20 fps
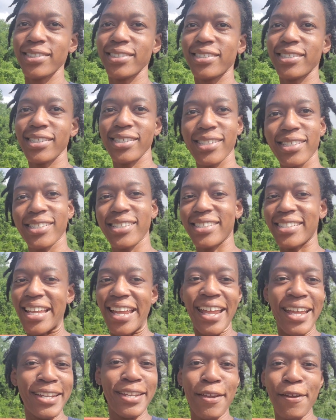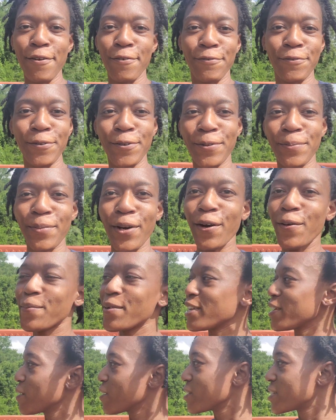just stand here for a
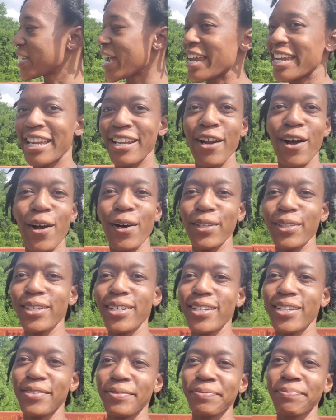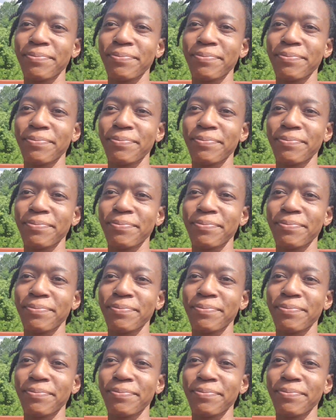moment and take it all in.